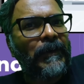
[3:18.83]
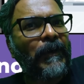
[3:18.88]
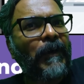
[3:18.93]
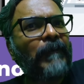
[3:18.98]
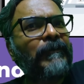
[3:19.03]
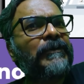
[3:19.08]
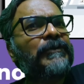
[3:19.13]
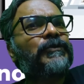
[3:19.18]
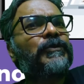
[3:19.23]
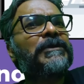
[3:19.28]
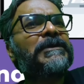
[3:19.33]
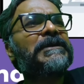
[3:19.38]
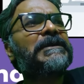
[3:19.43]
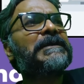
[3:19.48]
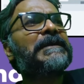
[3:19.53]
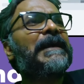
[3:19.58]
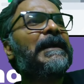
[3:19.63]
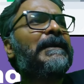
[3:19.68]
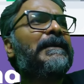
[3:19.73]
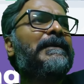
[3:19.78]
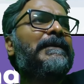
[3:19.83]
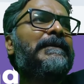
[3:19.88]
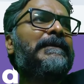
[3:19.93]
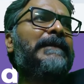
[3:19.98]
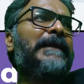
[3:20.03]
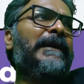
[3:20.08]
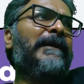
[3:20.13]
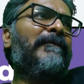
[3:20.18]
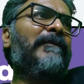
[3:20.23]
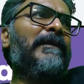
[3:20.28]
of the students is that
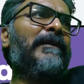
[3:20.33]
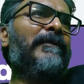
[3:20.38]
they will